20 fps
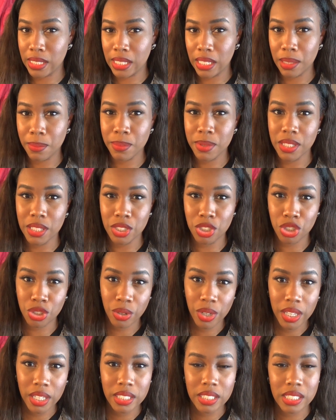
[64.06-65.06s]
tips and
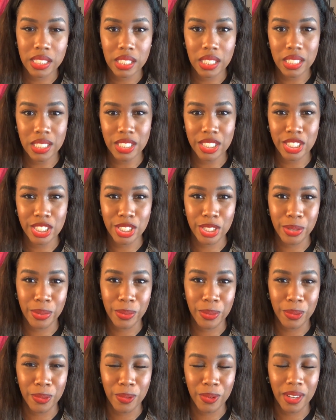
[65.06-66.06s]
tricks
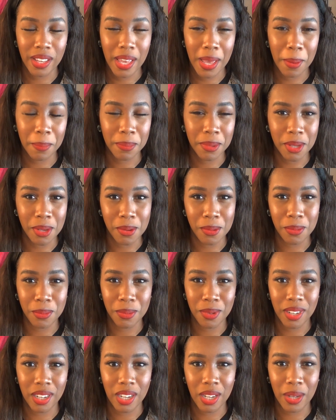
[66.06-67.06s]
to help you
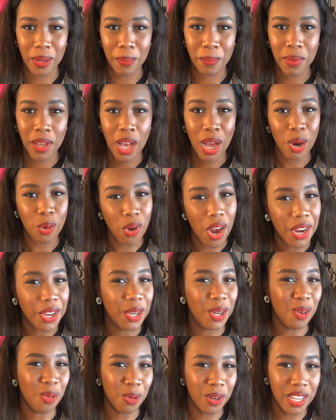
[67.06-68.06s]
rock
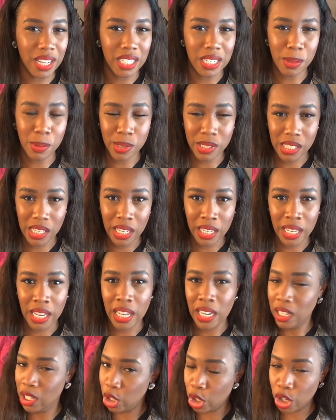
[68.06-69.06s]
your red lipstick
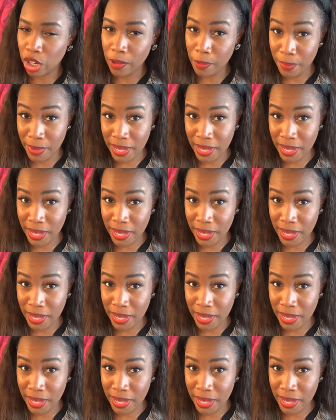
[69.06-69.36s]
and look your